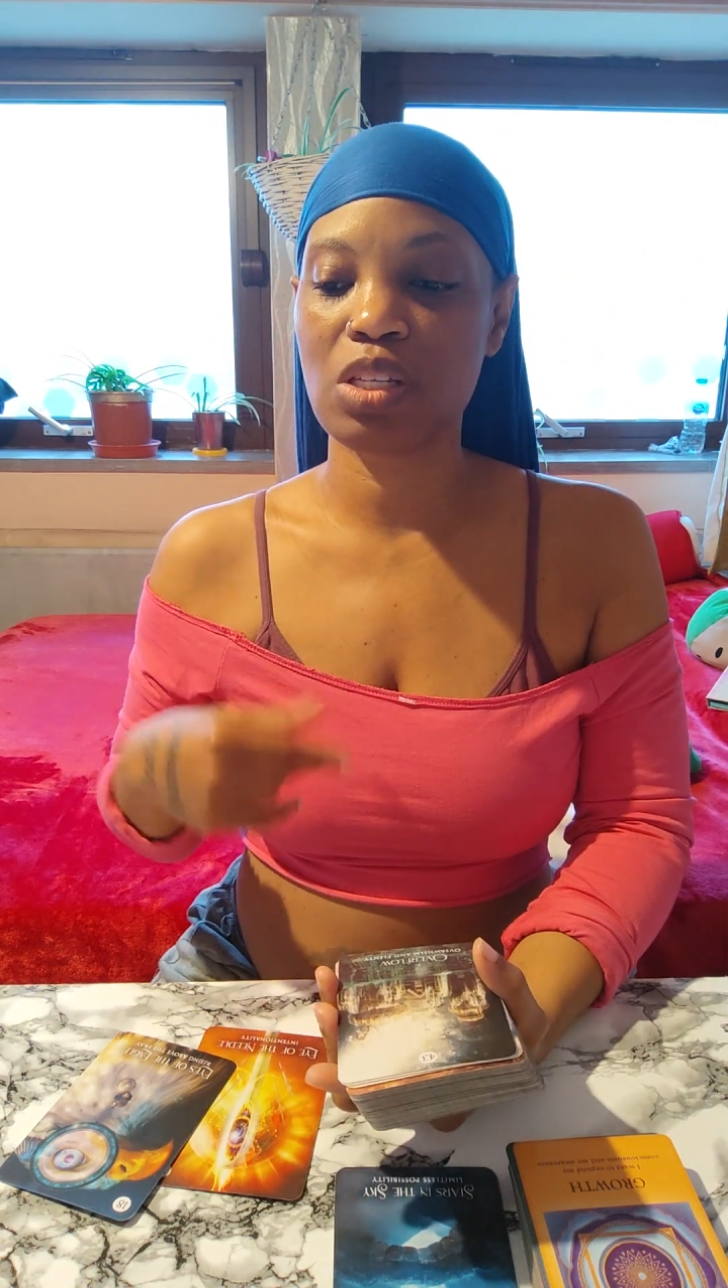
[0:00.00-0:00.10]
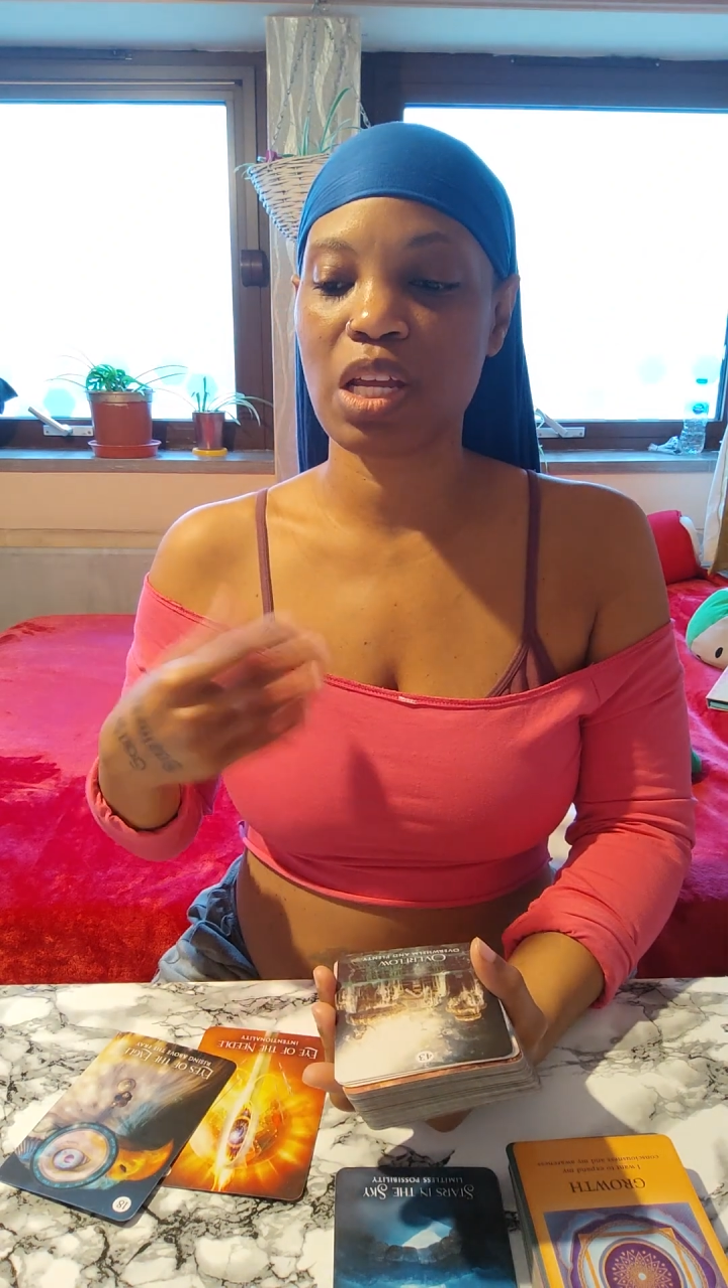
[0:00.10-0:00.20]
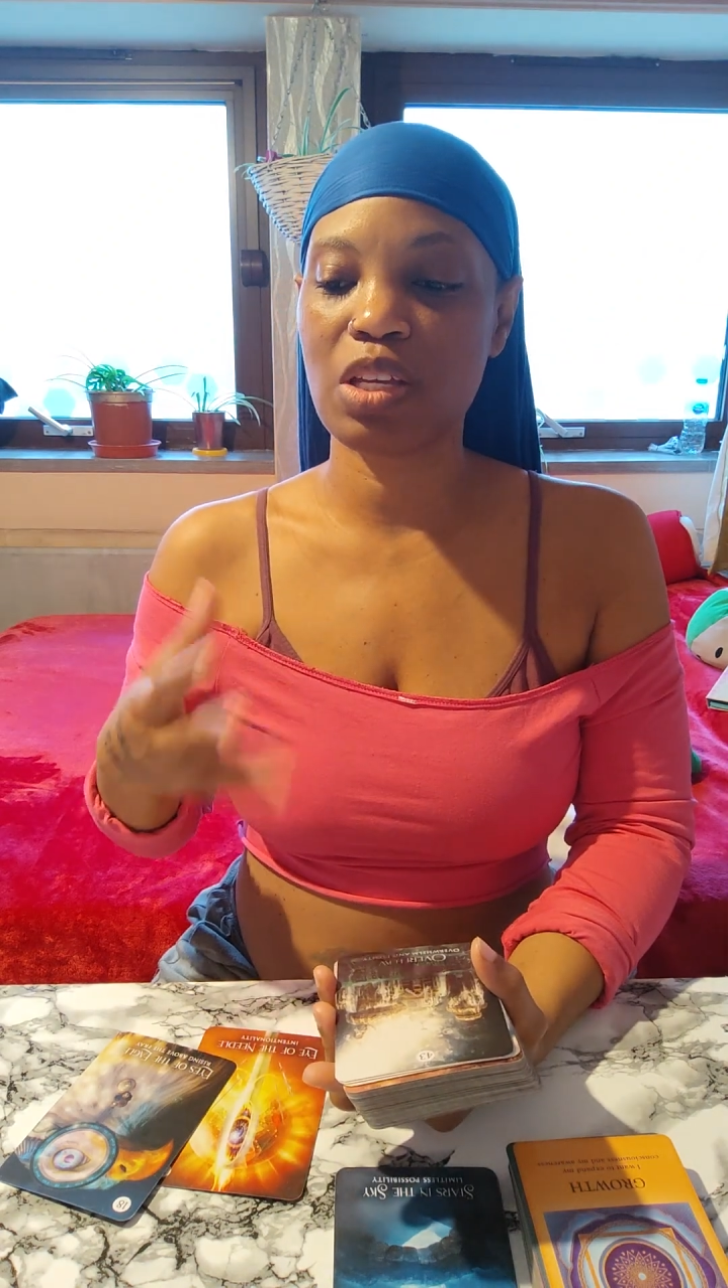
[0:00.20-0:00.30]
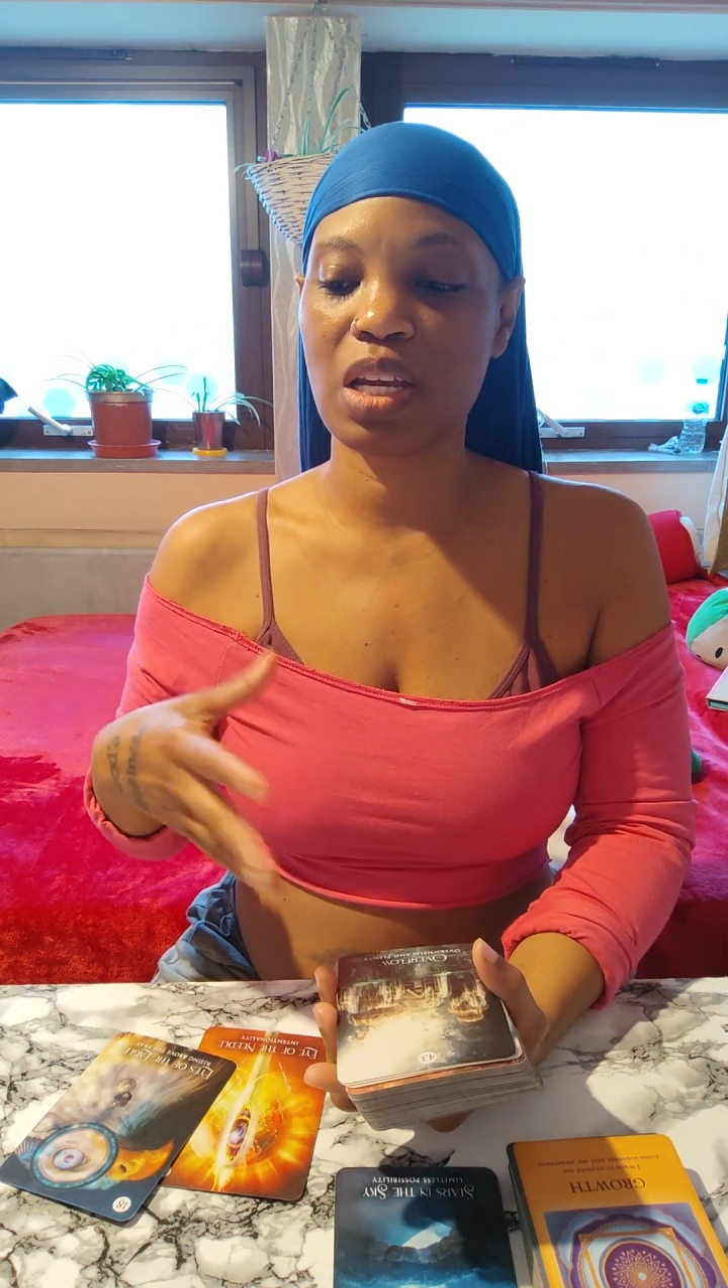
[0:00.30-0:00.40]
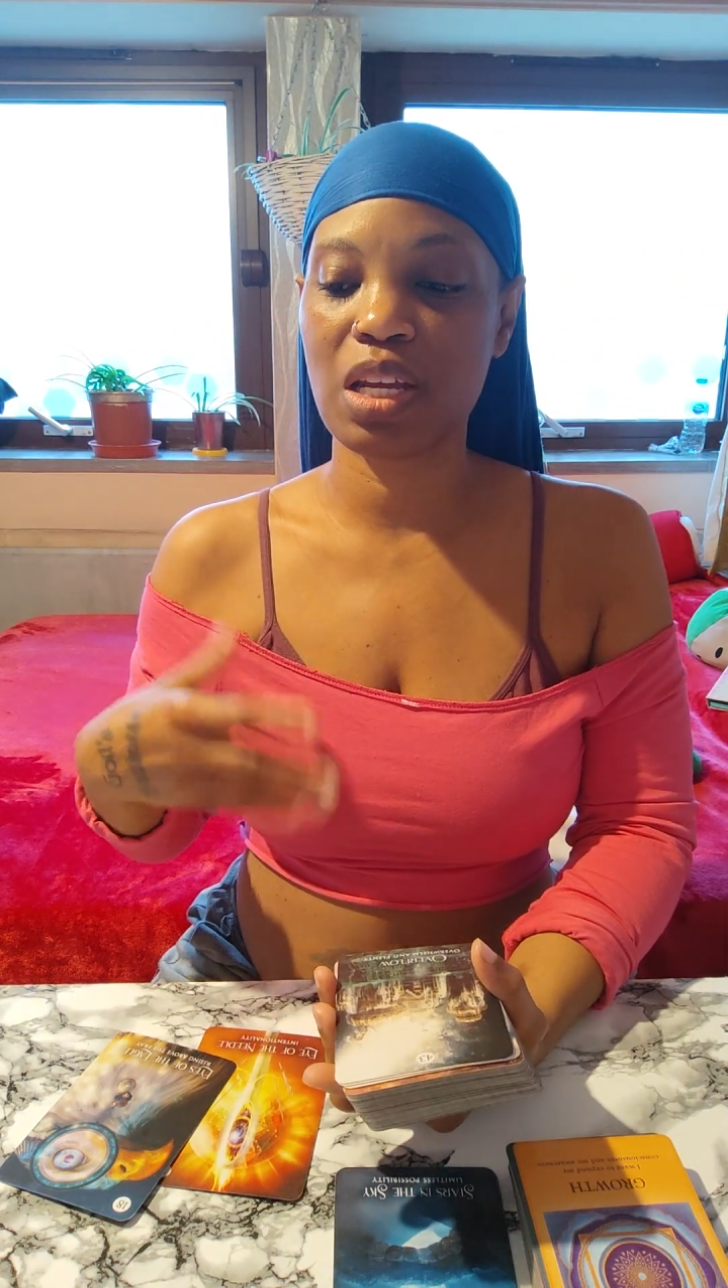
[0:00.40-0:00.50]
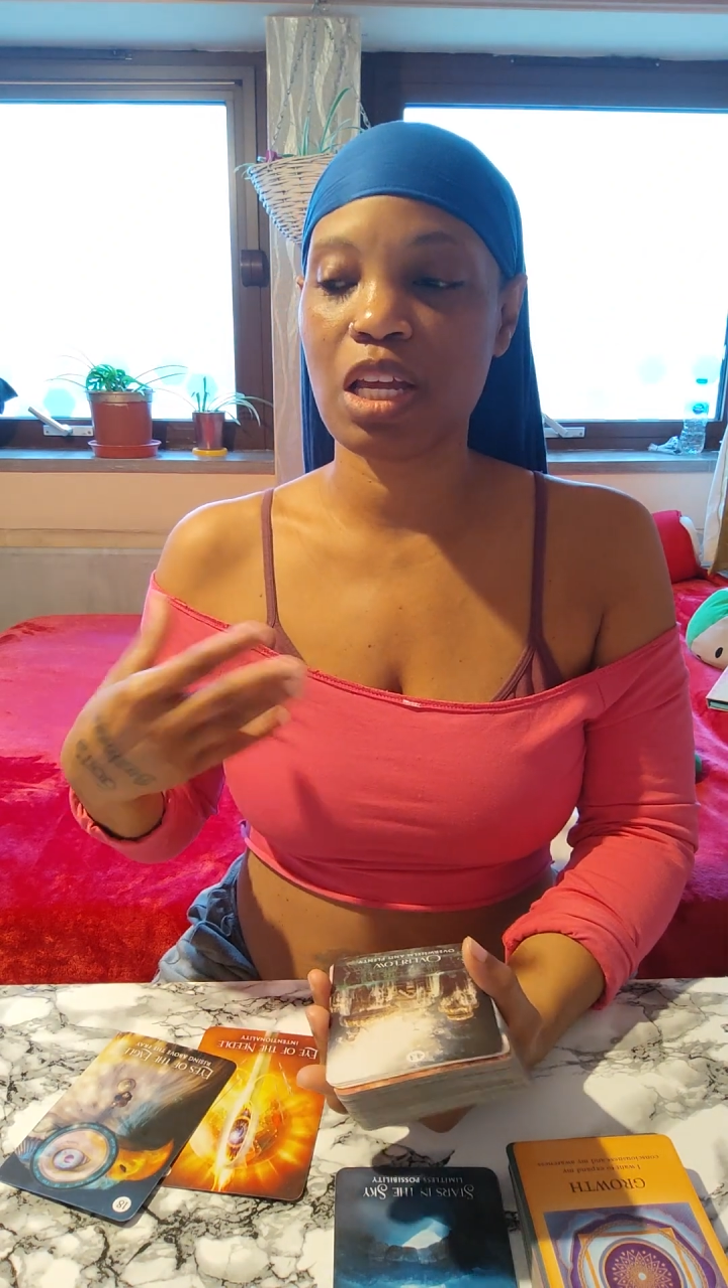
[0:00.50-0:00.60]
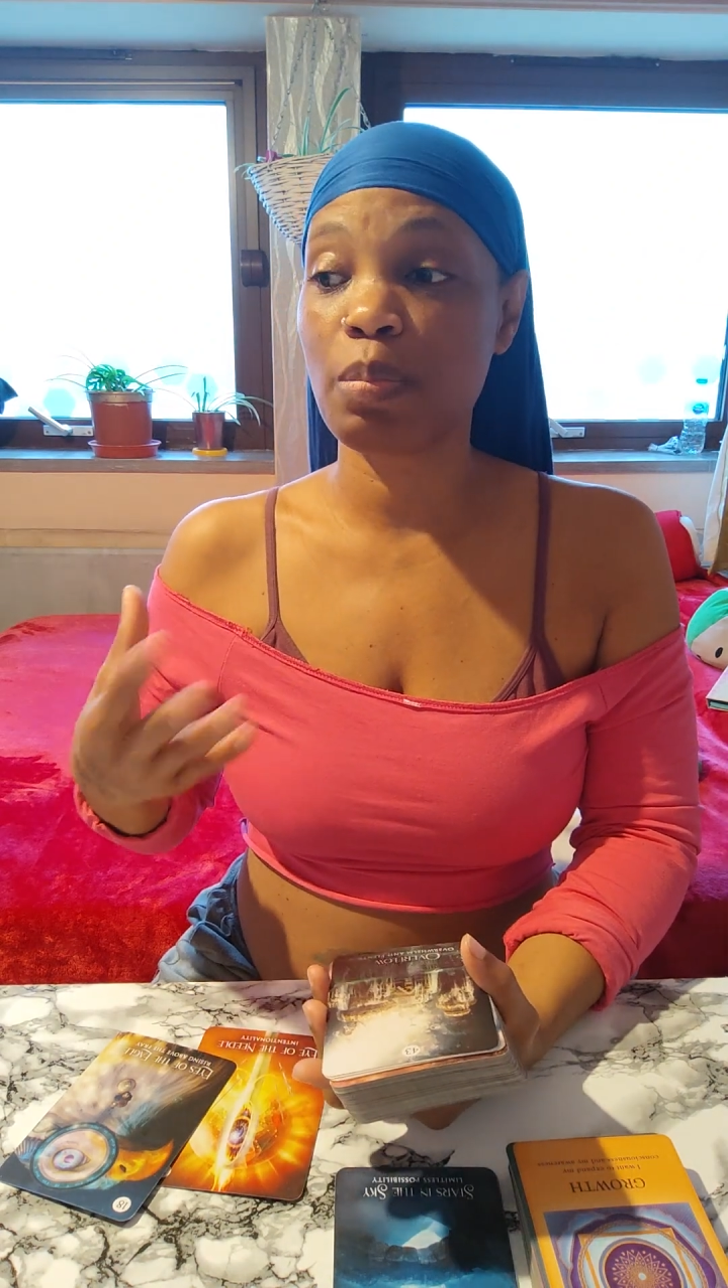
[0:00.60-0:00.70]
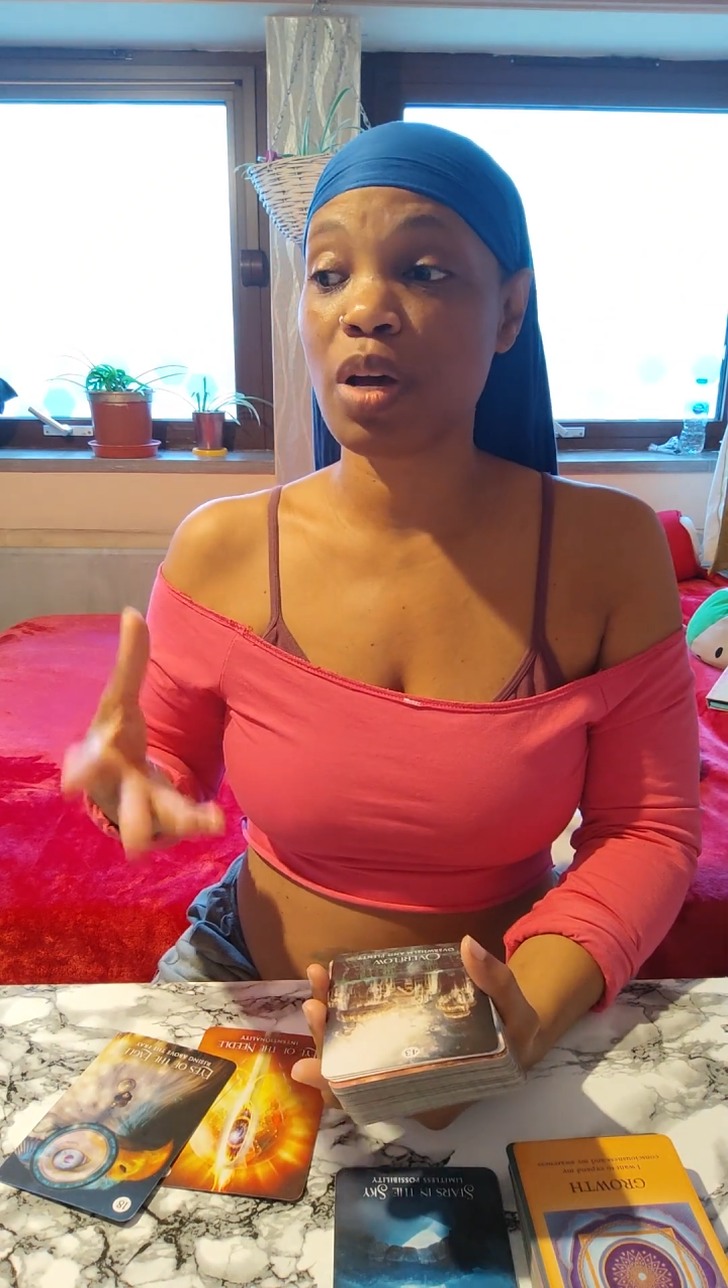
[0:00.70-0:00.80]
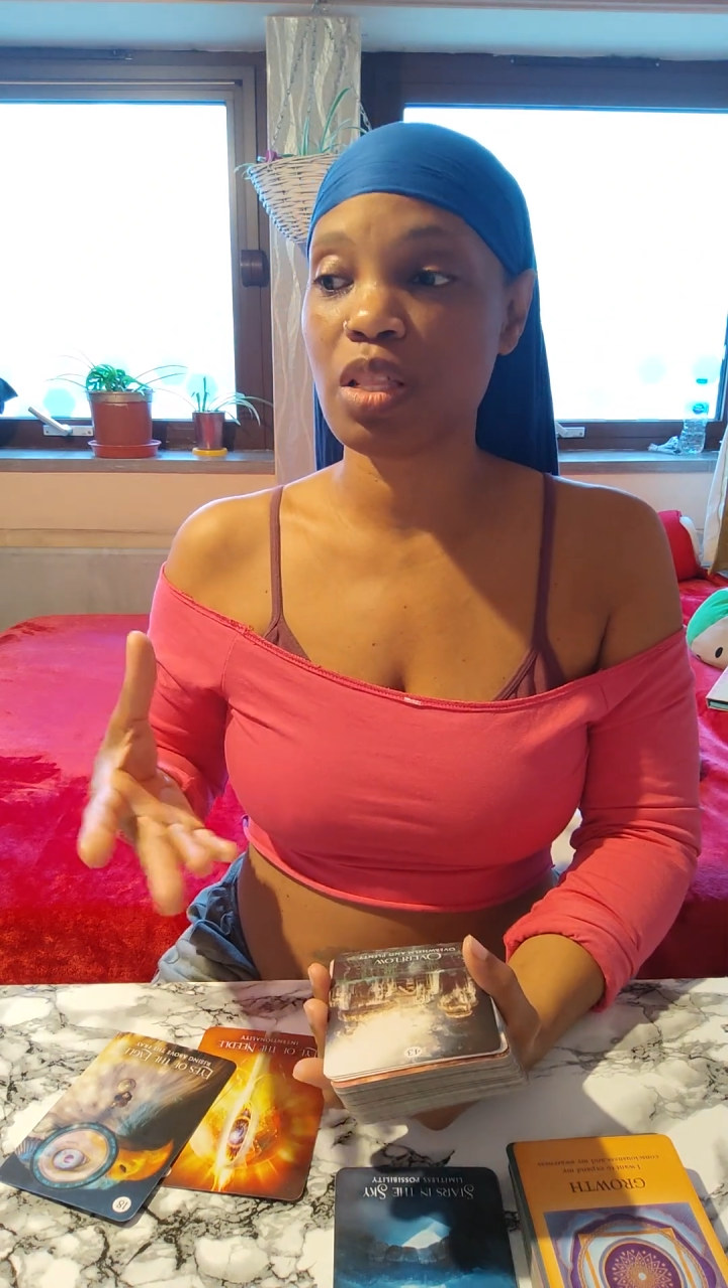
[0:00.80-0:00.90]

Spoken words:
so that you can help